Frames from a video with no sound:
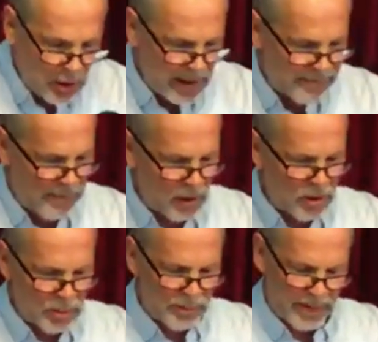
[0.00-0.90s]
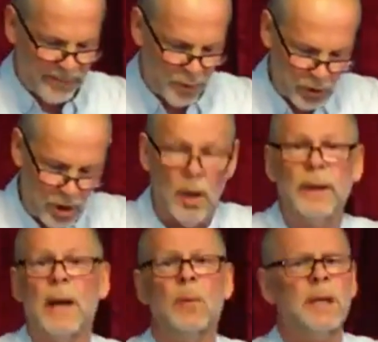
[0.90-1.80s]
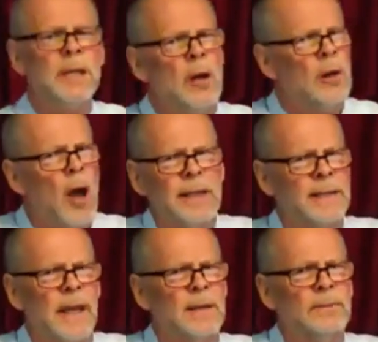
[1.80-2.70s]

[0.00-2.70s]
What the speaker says: vulnerable before God, and we don't like that.